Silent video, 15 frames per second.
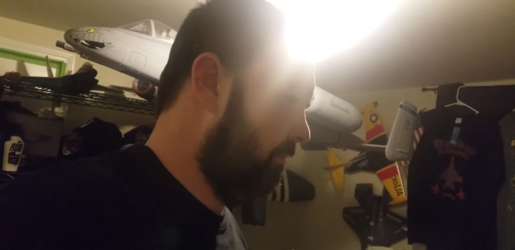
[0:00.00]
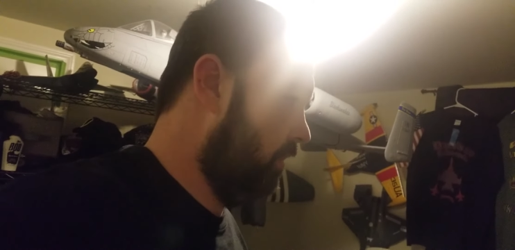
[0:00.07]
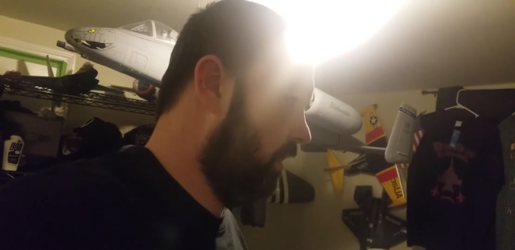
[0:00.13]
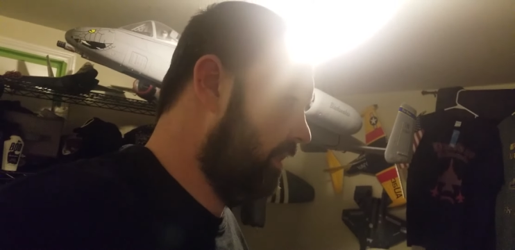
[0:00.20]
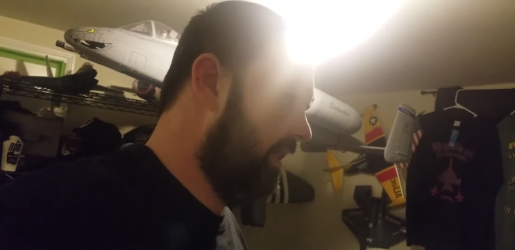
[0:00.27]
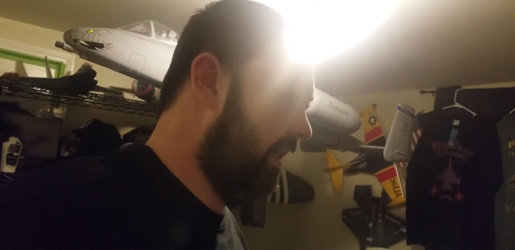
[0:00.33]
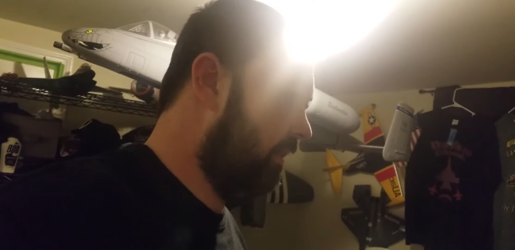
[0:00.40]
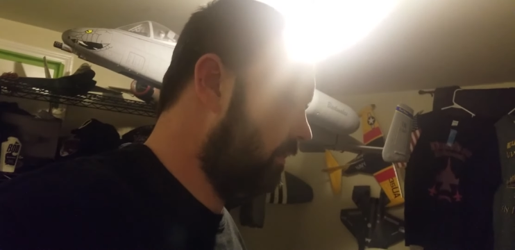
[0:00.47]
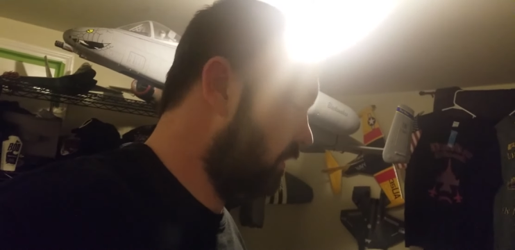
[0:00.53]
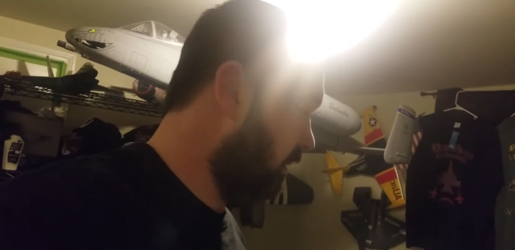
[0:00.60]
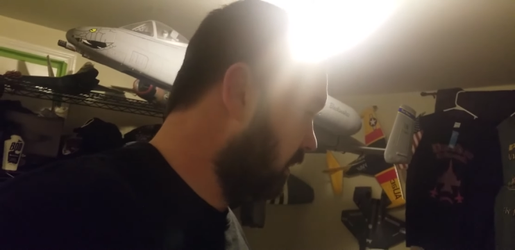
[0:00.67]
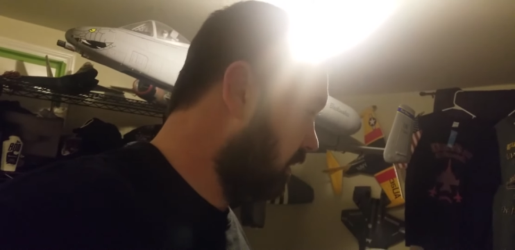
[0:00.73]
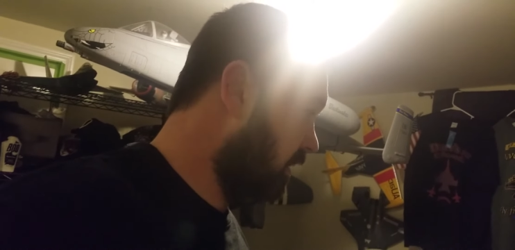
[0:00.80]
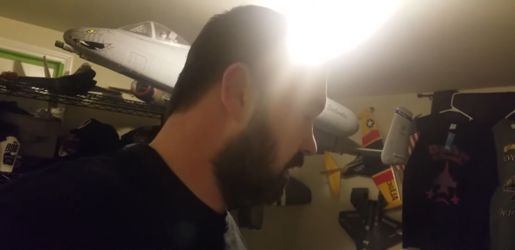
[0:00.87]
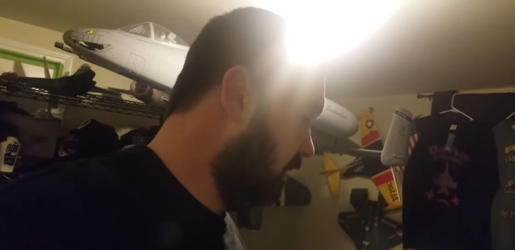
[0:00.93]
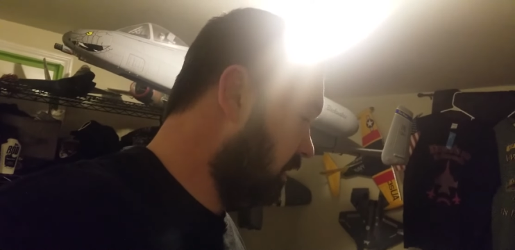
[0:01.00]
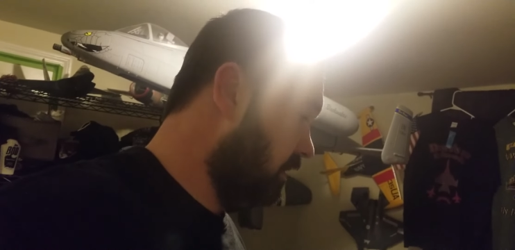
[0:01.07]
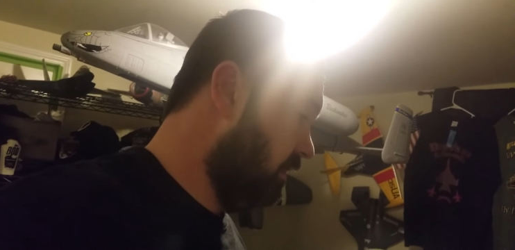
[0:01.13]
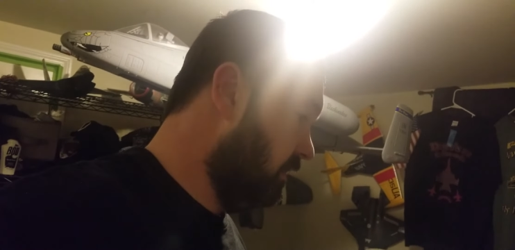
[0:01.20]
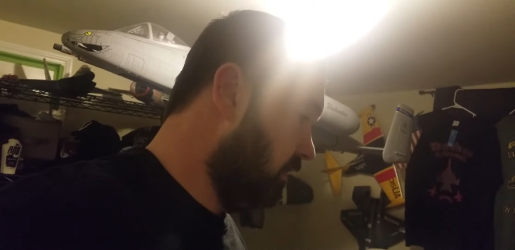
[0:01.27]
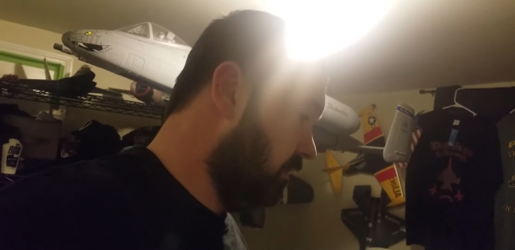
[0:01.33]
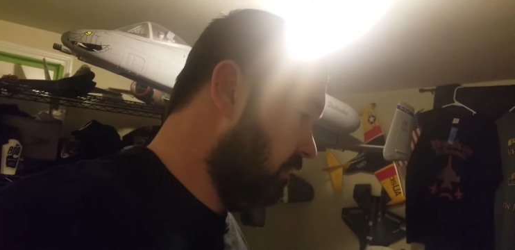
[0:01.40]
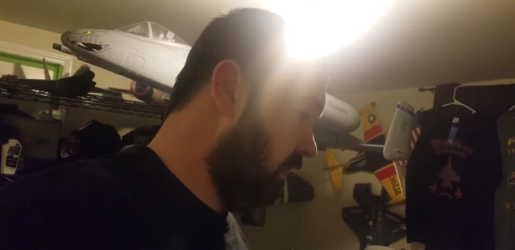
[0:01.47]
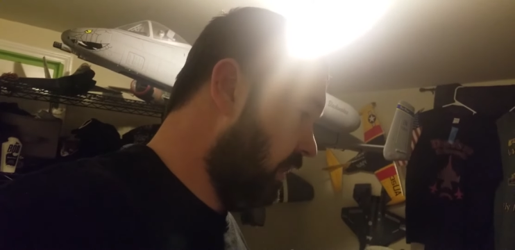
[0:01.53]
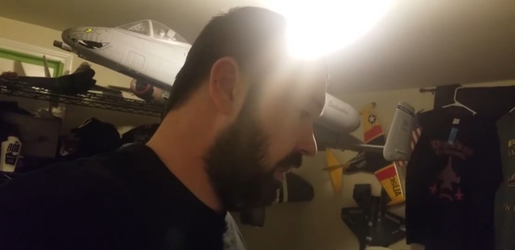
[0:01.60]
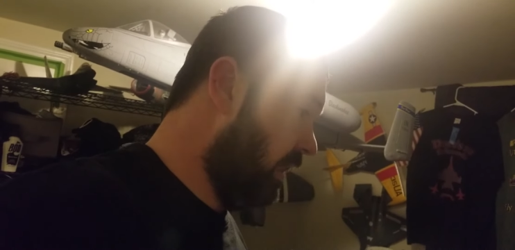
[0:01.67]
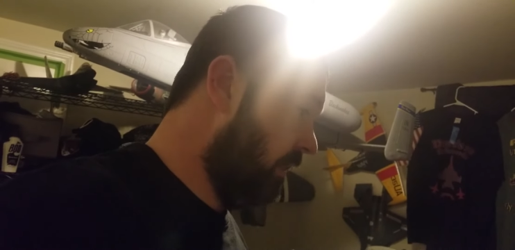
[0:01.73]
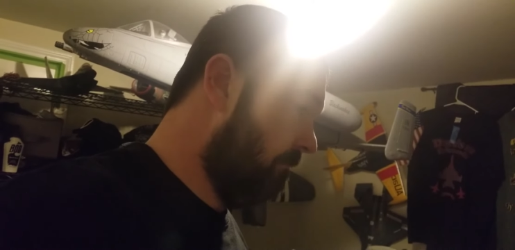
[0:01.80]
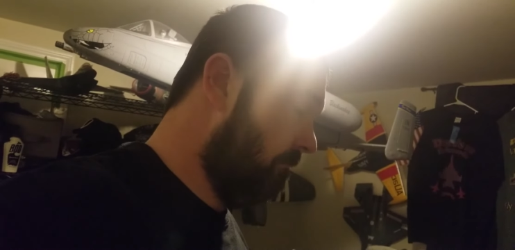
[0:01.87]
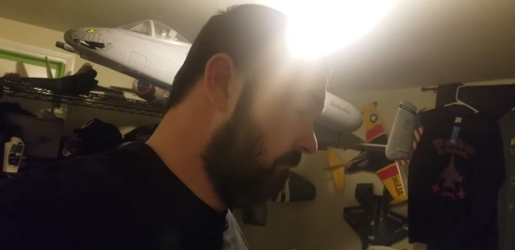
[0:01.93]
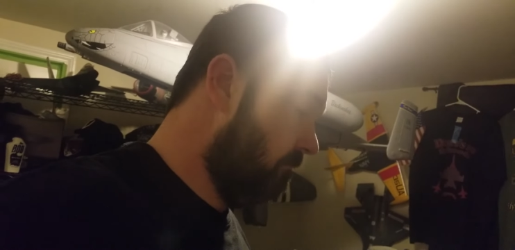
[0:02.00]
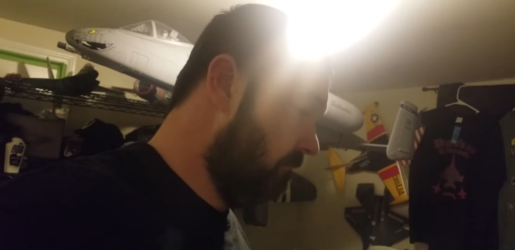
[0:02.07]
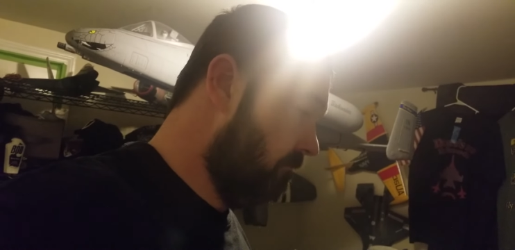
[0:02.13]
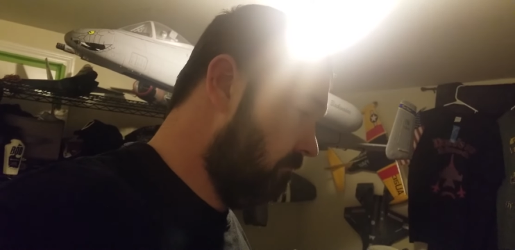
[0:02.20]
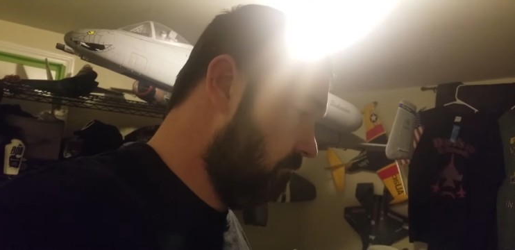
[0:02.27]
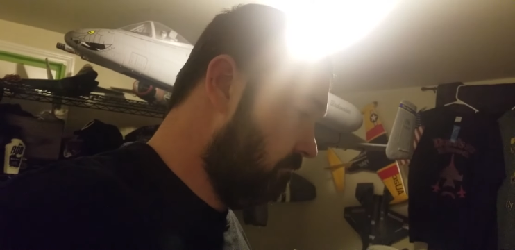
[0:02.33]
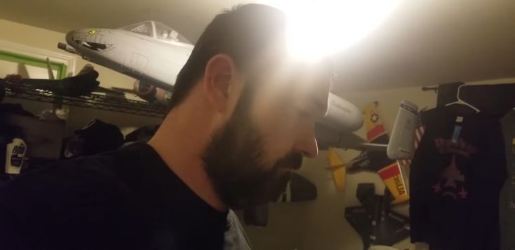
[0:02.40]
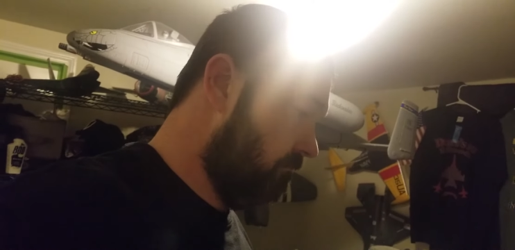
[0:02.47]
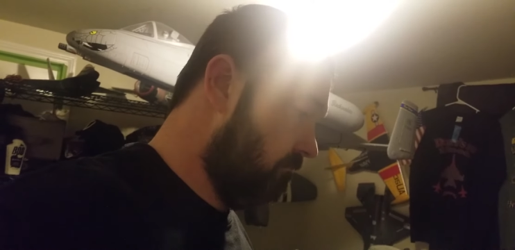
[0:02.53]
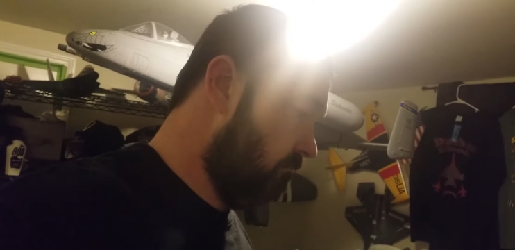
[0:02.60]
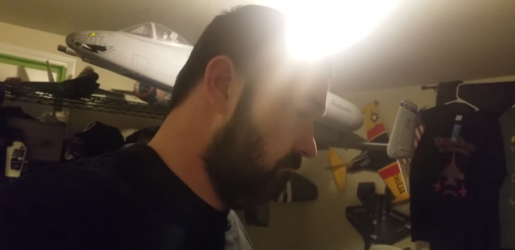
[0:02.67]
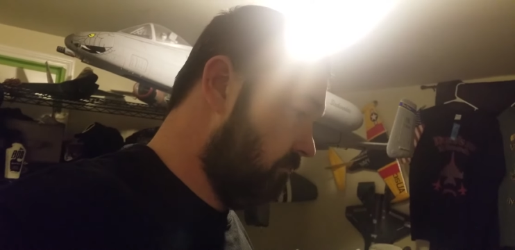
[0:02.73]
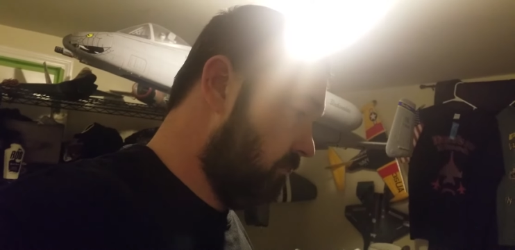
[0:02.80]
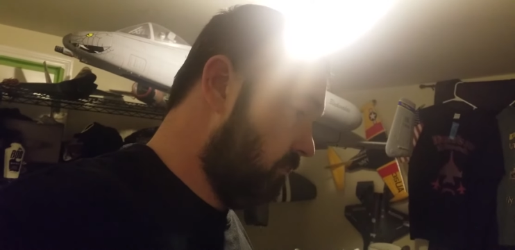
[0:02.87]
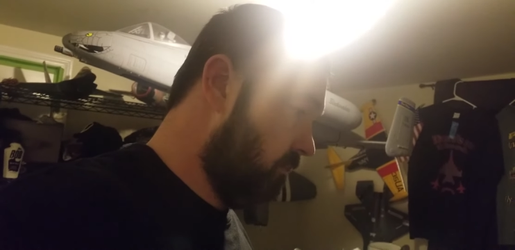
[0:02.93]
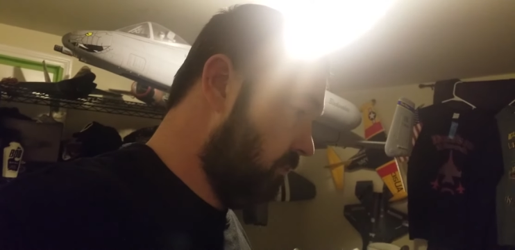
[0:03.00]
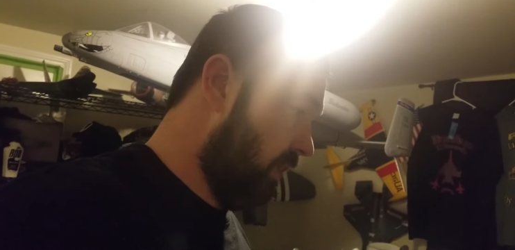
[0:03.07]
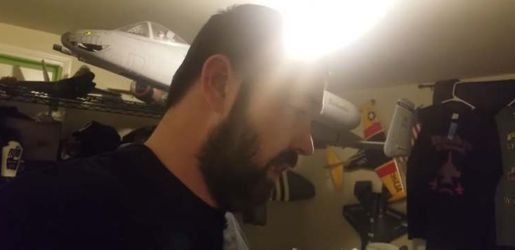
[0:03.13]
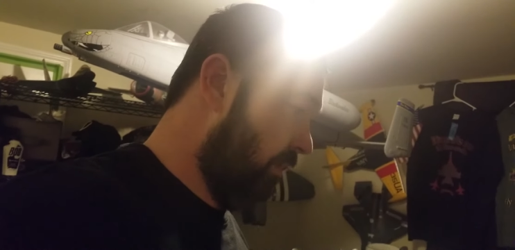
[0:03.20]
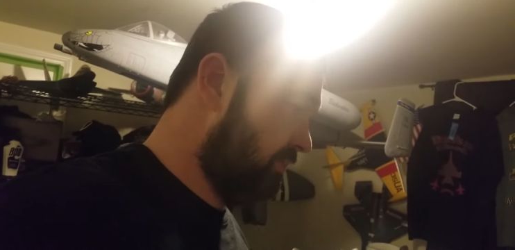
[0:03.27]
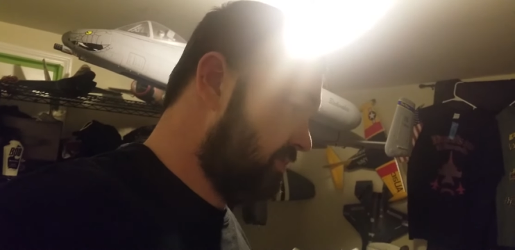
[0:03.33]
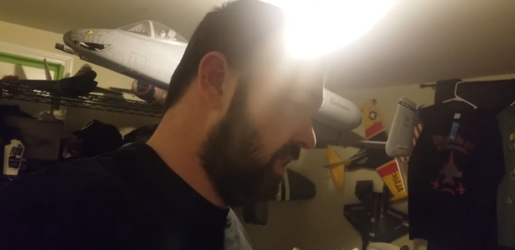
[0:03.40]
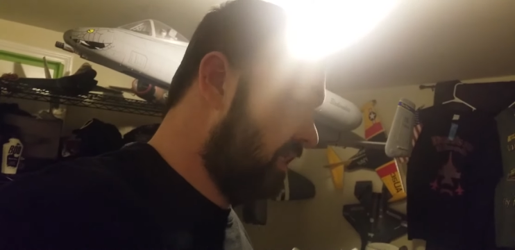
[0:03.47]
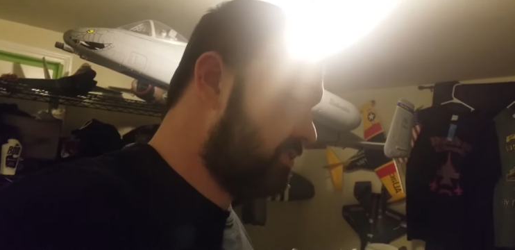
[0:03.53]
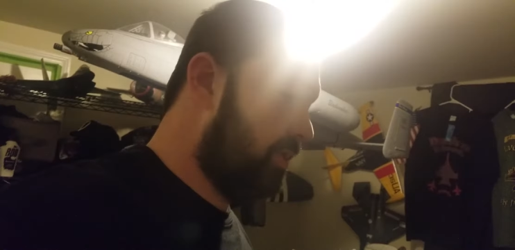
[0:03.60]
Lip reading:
(no speaker visible)